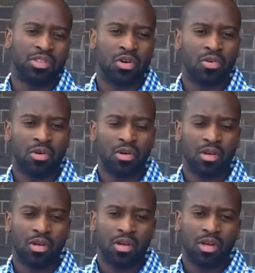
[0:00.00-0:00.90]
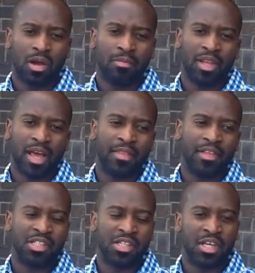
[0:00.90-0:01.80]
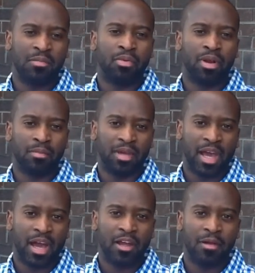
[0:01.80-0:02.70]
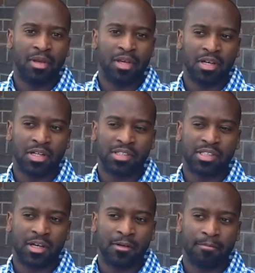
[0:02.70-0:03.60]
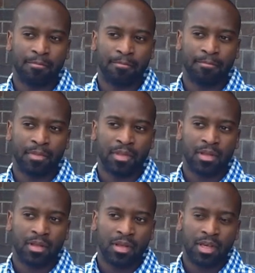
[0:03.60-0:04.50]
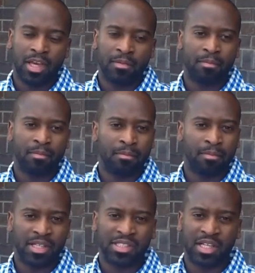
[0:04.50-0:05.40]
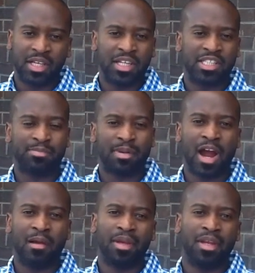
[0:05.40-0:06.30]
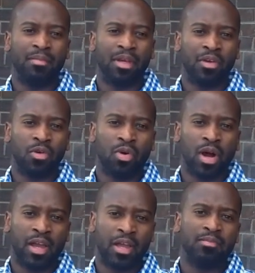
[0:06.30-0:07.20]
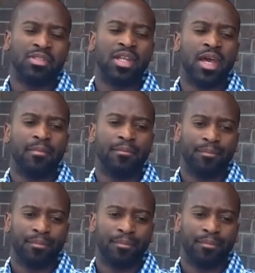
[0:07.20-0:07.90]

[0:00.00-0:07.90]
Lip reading: So I'm glad that she did bring me out here, because it basically inspired me to be who I am today.